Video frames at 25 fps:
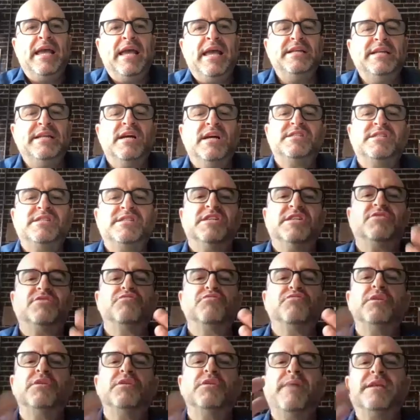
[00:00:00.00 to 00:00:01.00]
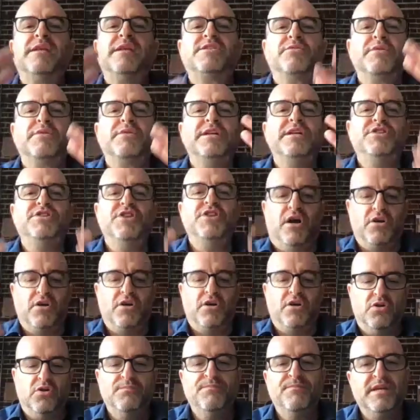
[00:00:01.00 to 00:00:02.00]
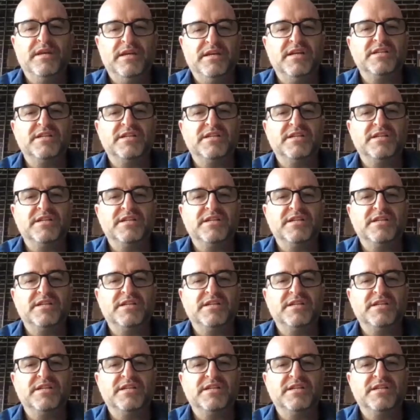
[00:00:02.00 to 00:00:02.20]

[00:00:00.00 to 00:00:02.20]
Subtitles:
He does this rudimentary juggle.